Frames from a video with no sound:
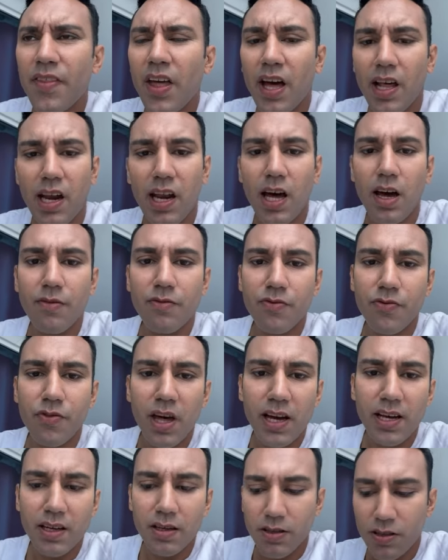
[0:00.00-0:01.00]
that love,
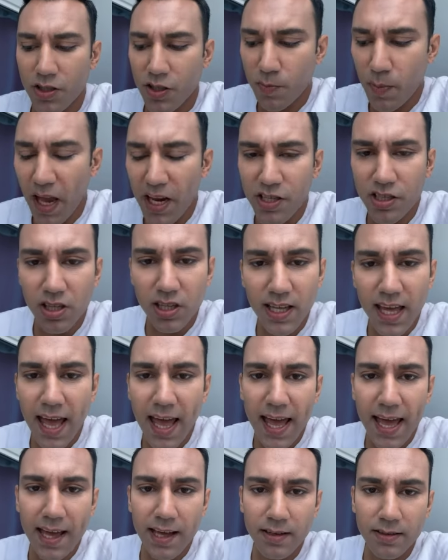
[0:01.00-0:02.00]
that special
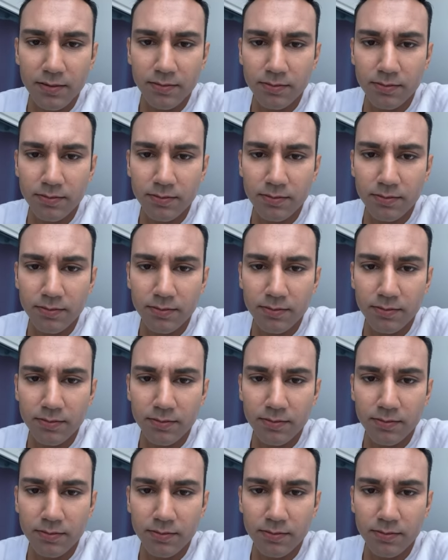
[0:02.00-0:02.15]
care,